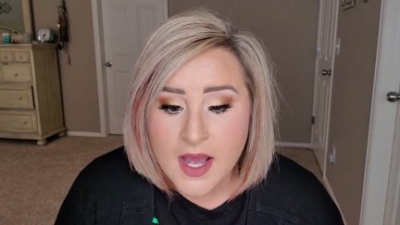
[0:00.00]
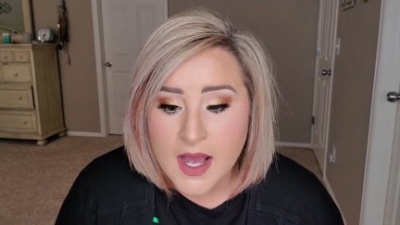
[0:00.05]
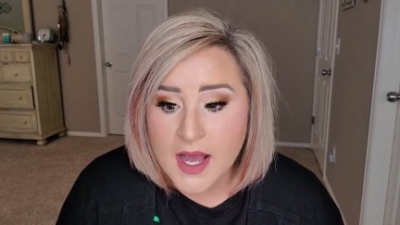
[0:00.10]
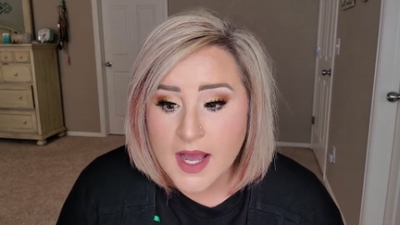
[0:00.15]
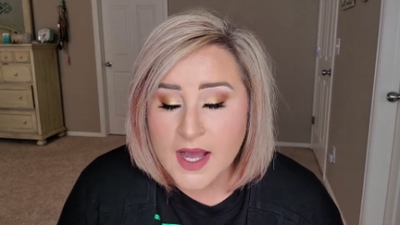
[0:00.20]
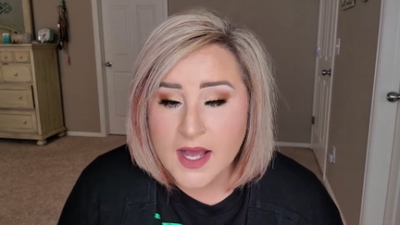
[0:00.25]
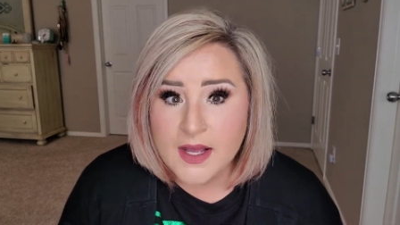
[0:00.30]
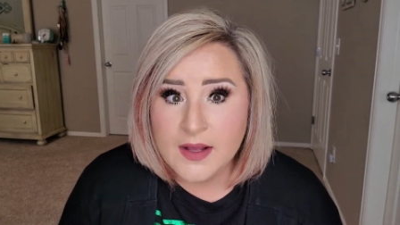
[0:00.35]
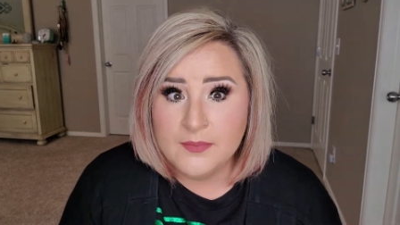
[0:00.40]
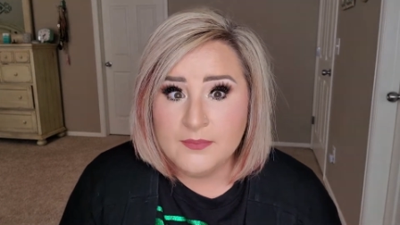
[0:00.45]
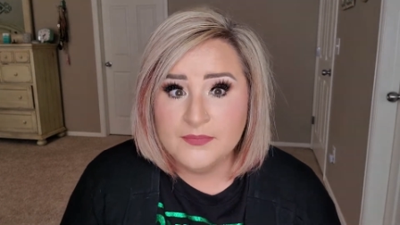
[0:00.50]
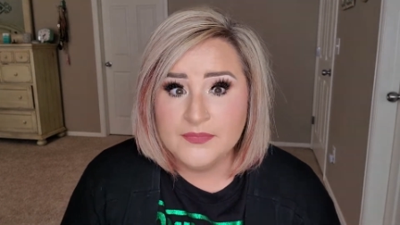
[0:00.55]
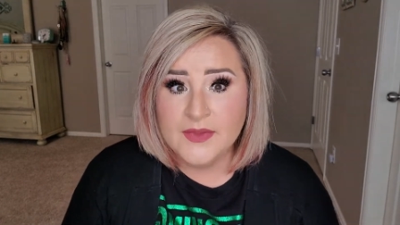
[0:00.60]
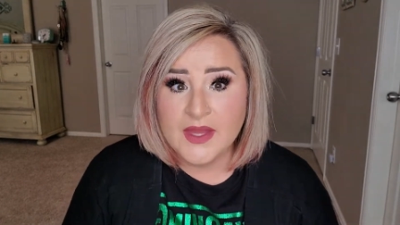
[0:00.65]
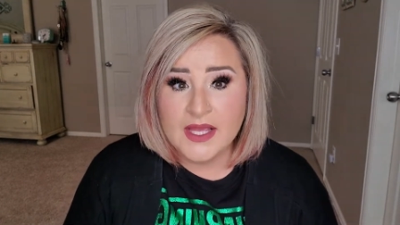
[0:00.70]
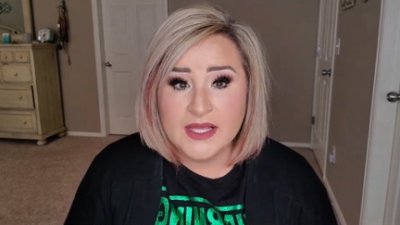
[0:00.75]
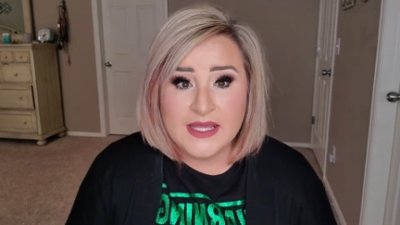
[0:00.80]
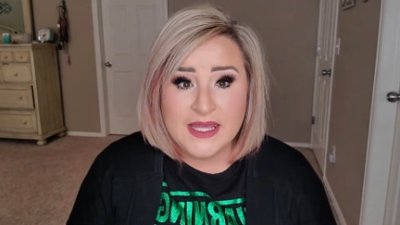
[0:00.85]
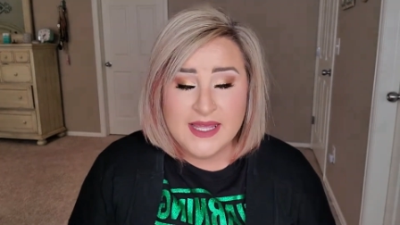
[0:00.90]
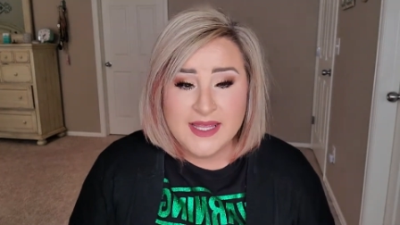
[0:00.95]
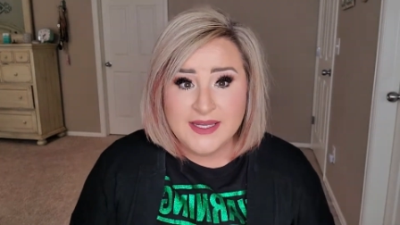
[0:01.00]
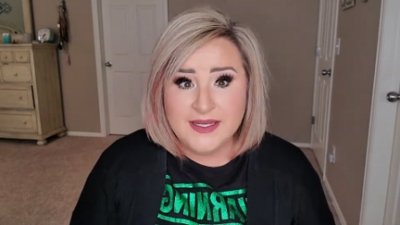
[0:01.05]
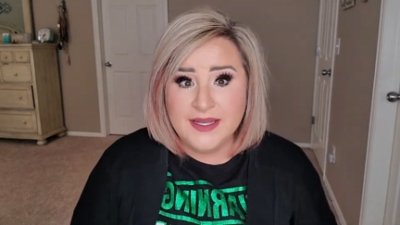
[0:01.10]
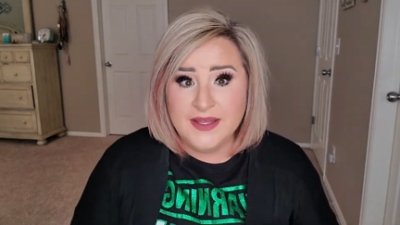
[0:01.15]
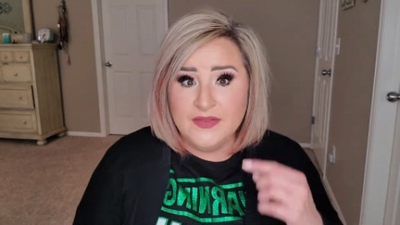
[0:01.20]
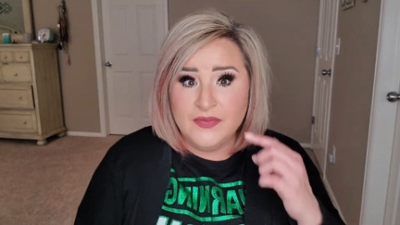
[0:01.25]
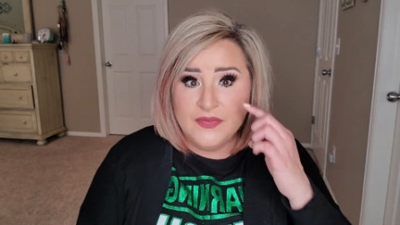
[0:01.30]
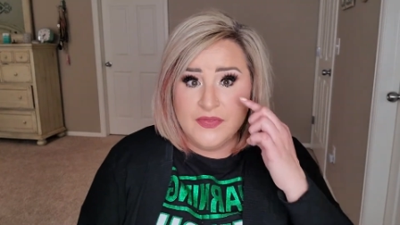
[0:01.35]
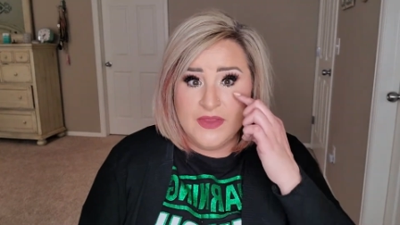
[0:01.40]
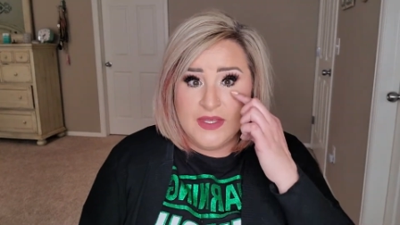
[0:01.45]
Um, again,
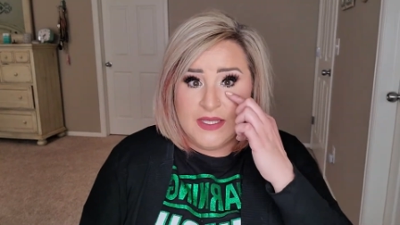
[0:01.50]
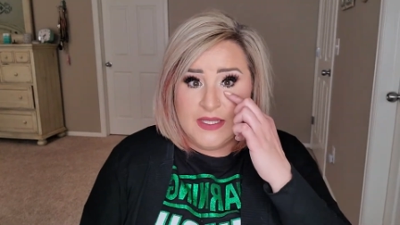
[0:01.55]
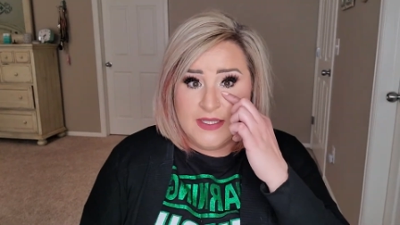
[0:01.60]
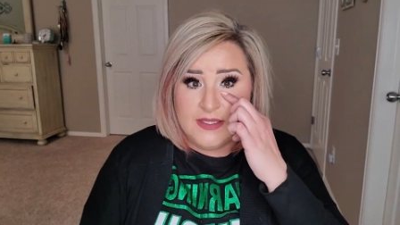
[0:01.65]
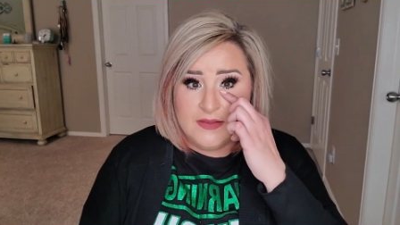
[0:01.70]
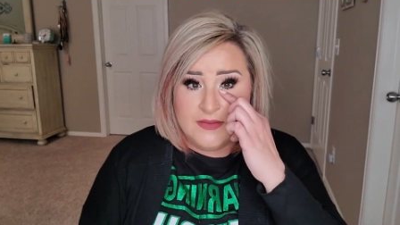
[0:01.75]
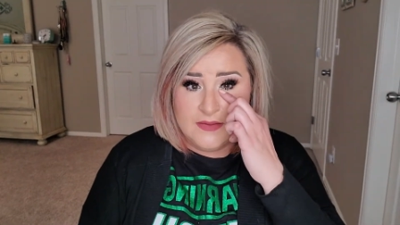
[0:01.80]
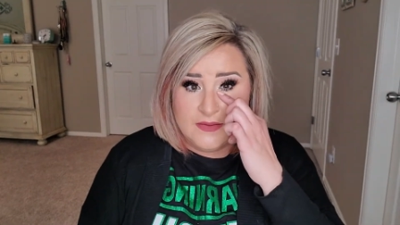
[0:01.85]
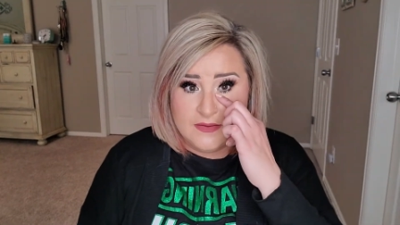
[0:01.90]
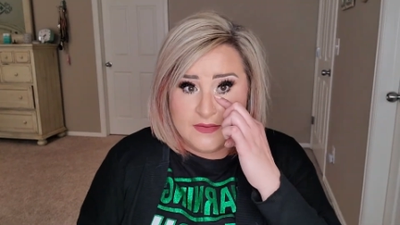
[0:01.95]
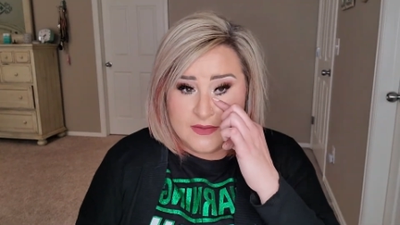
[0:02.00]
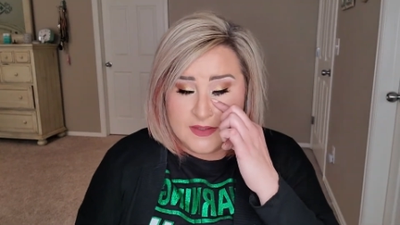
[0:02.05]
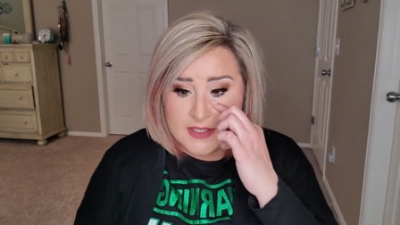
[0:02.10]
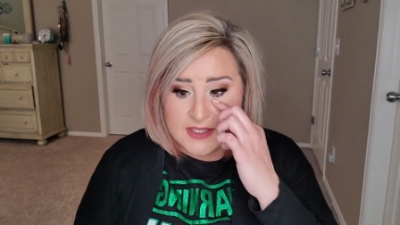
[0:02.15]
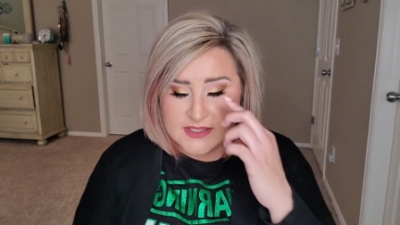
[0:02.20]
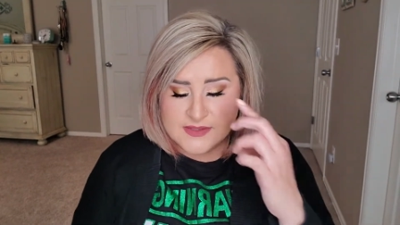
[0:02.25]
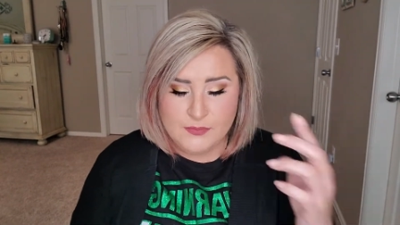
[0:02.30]
the these